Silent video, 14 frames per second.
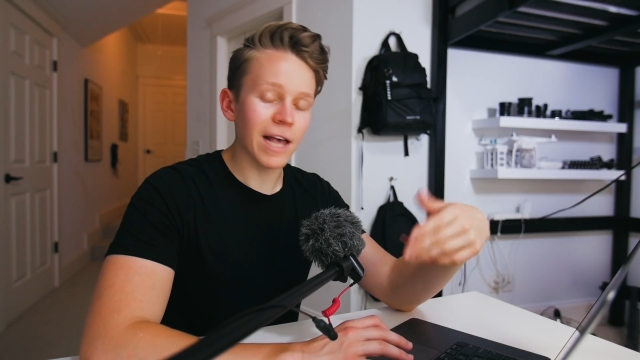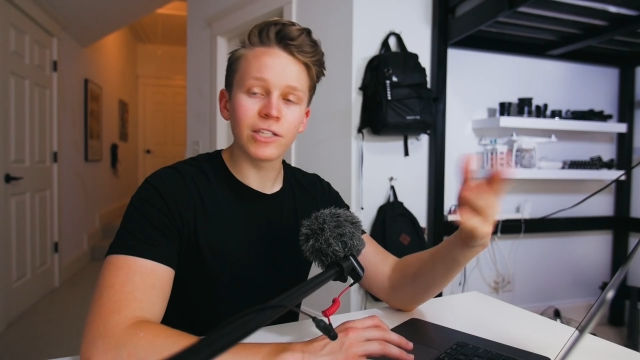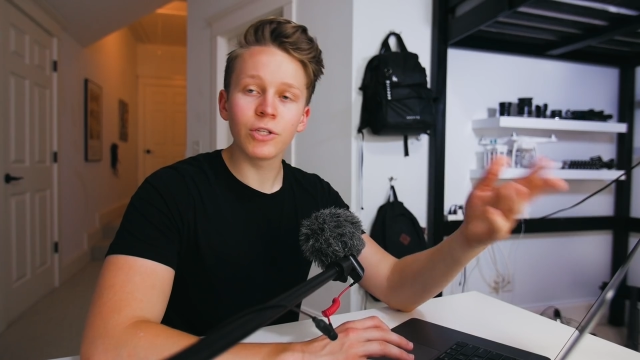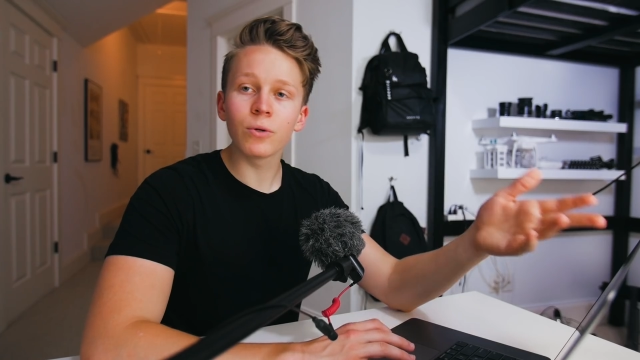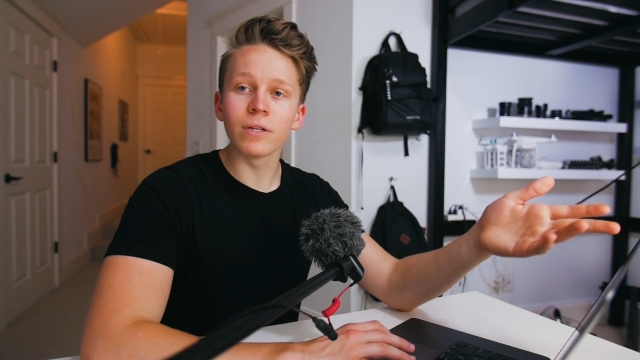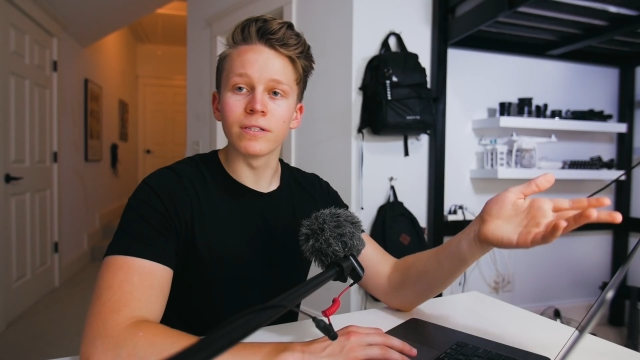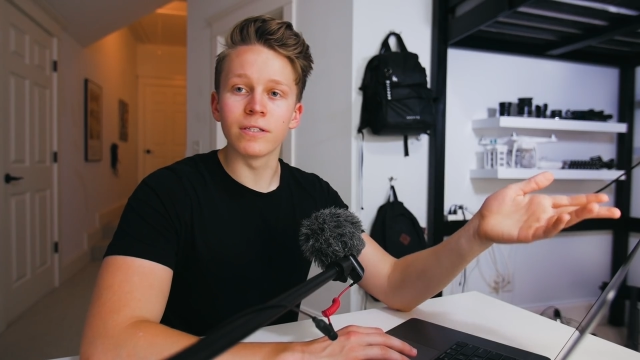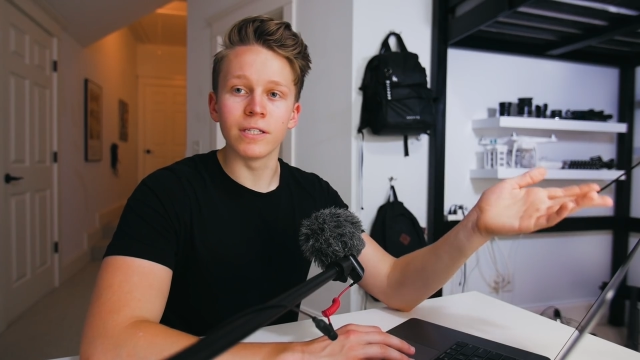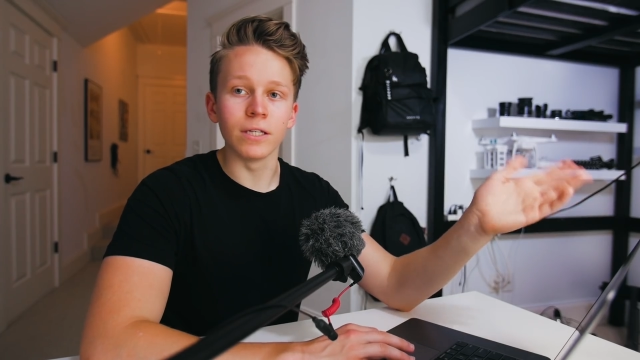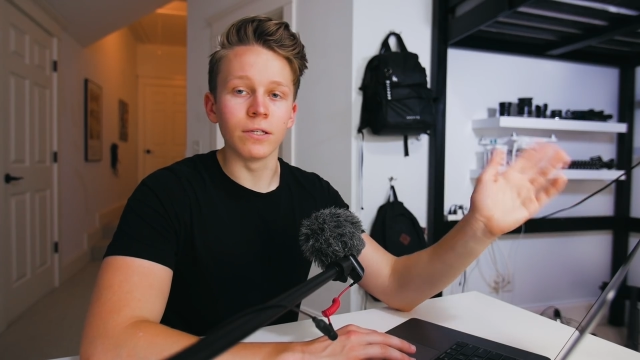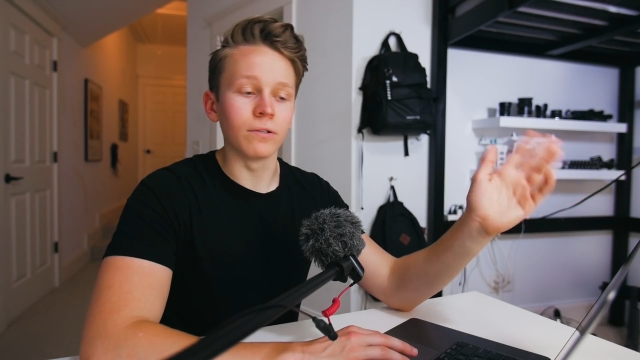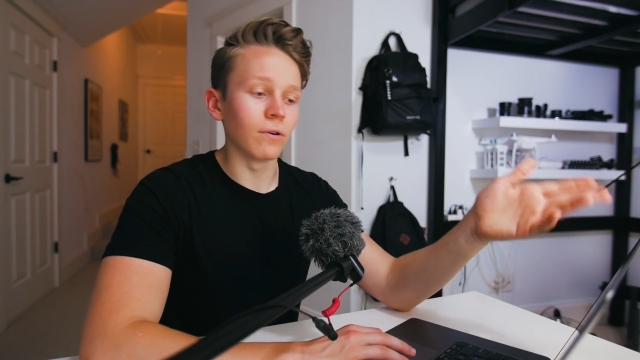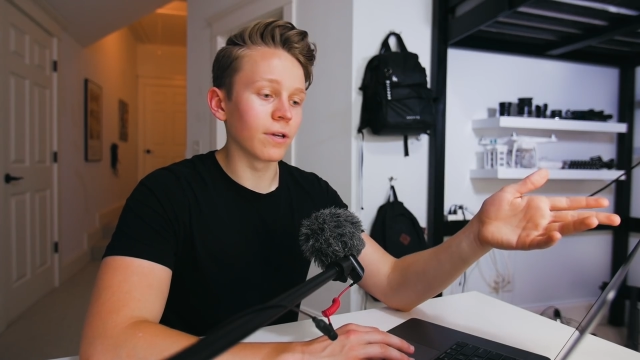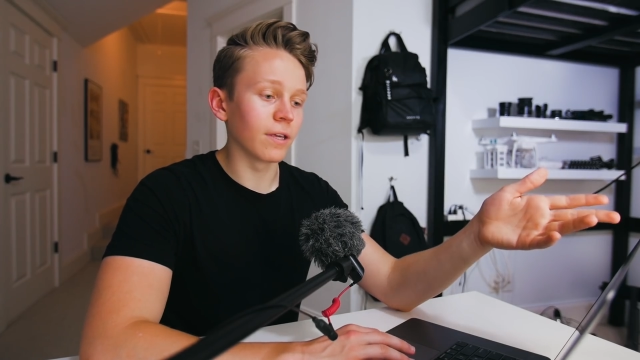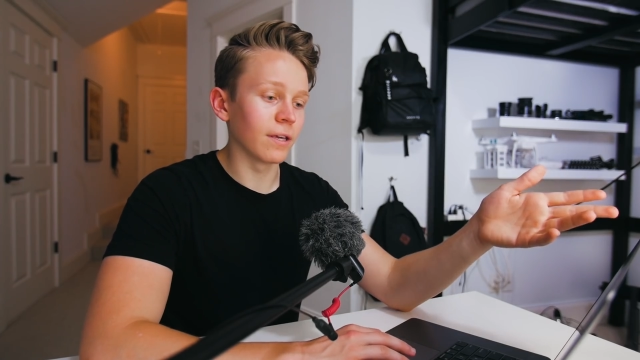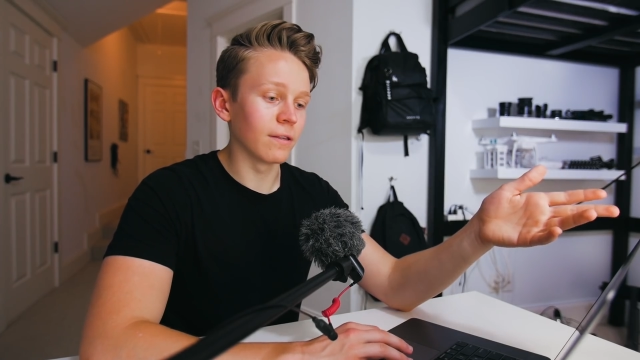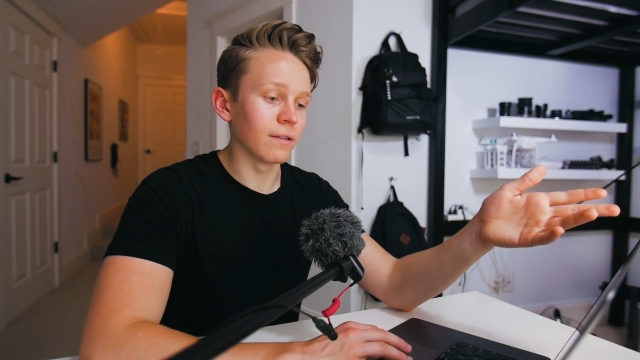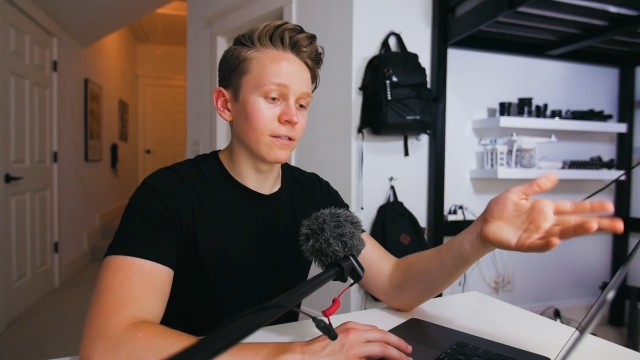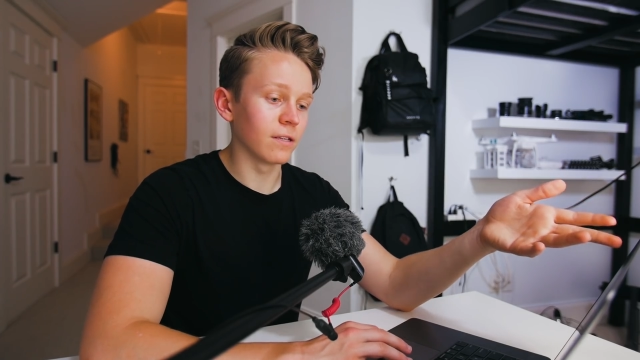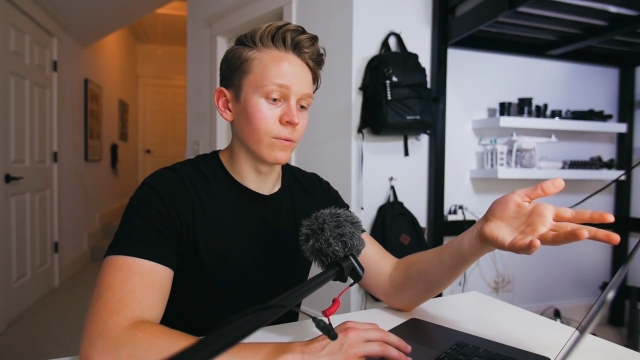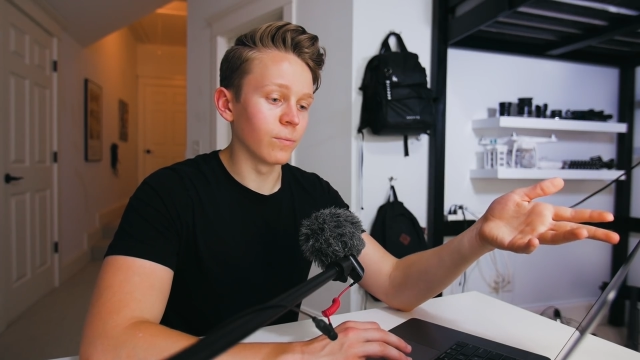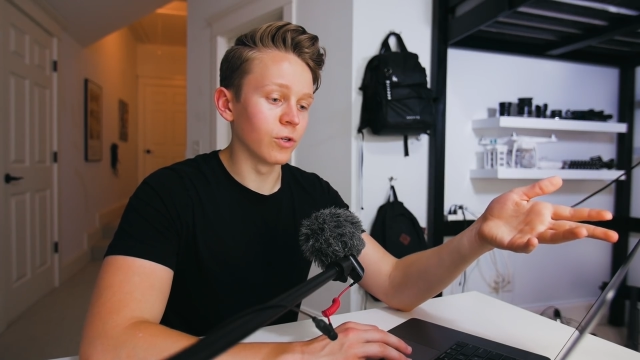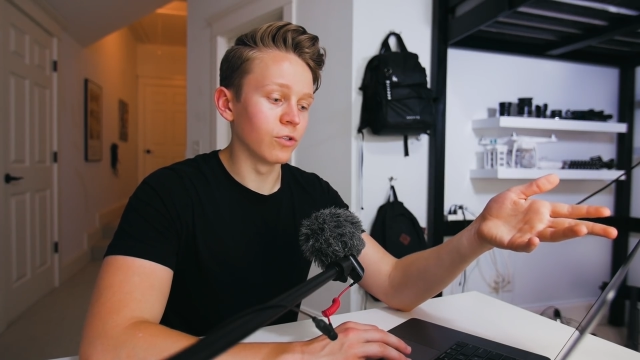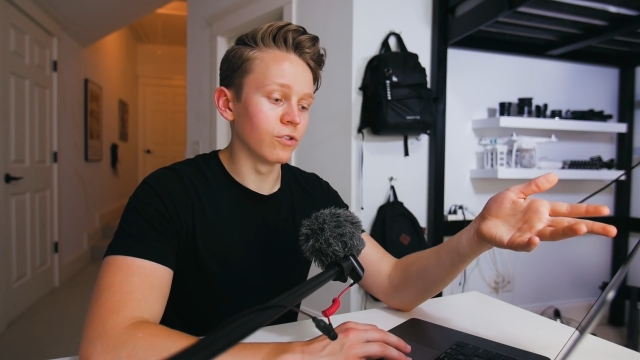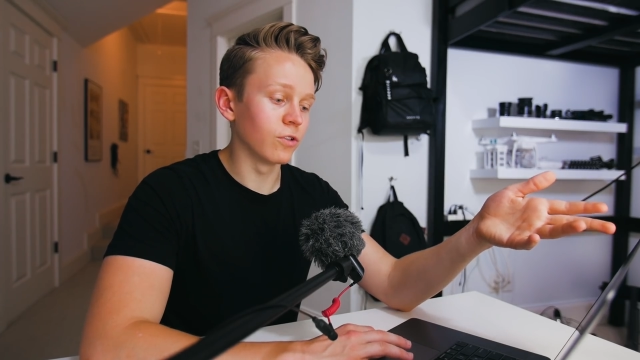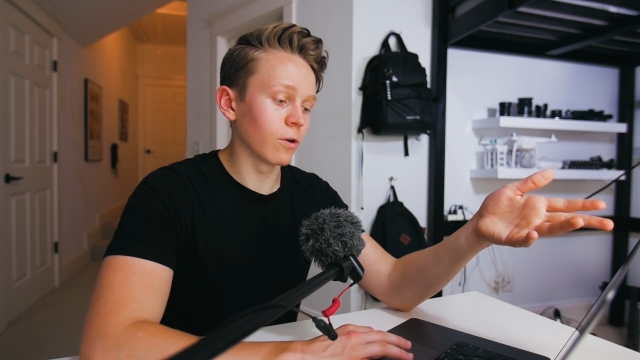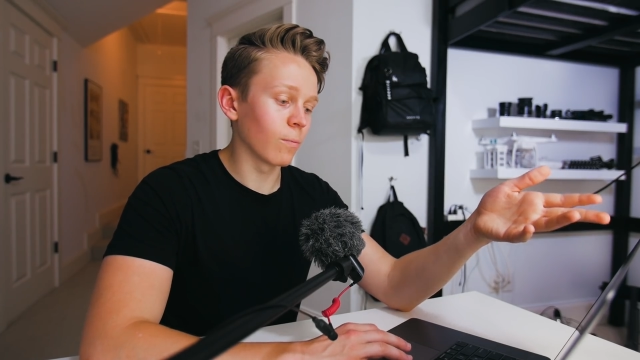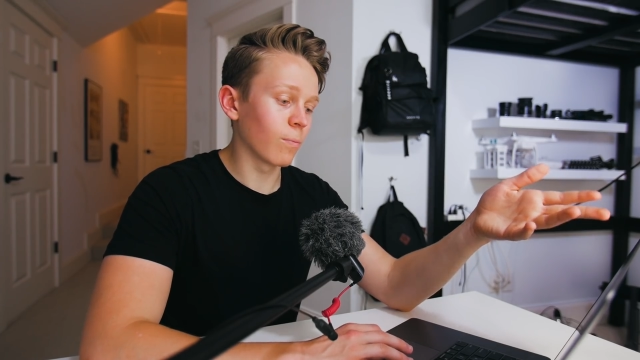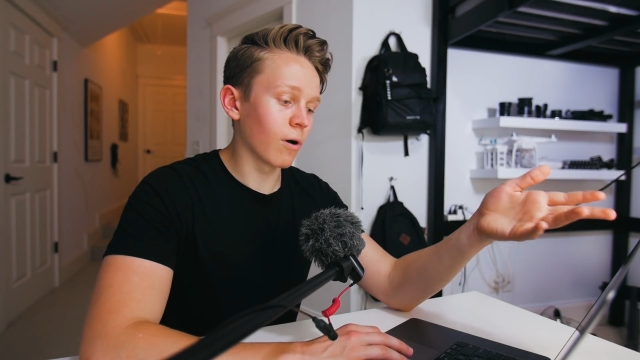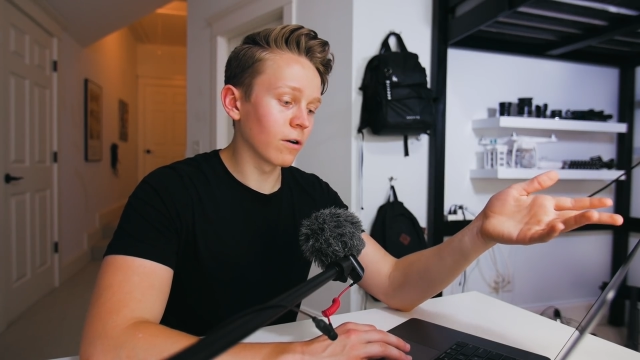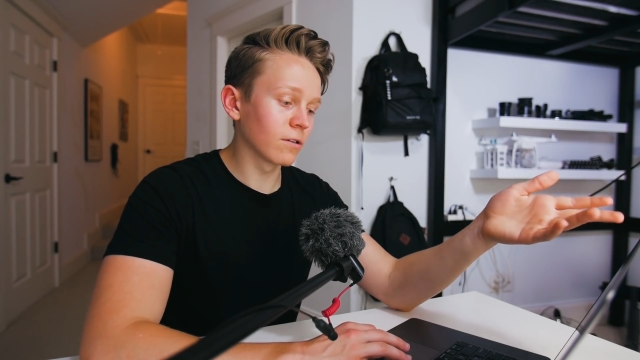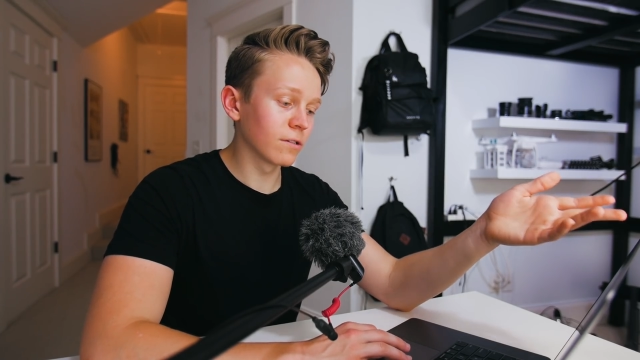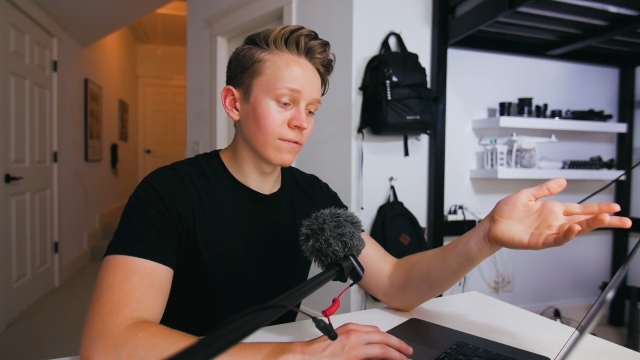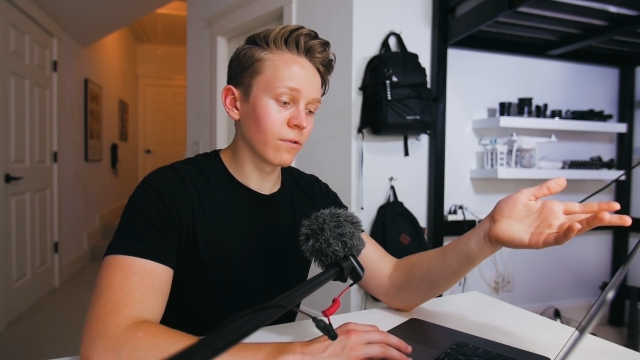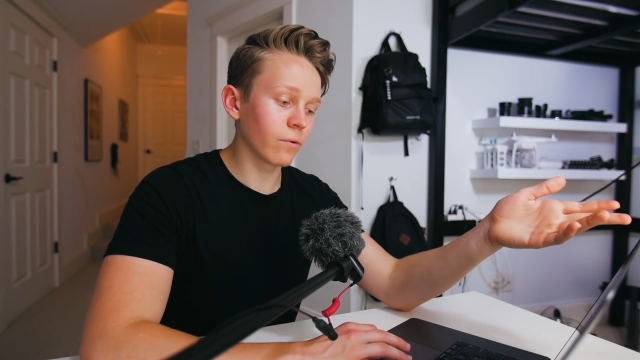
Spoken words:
As you can see, looking at this image, there are parts of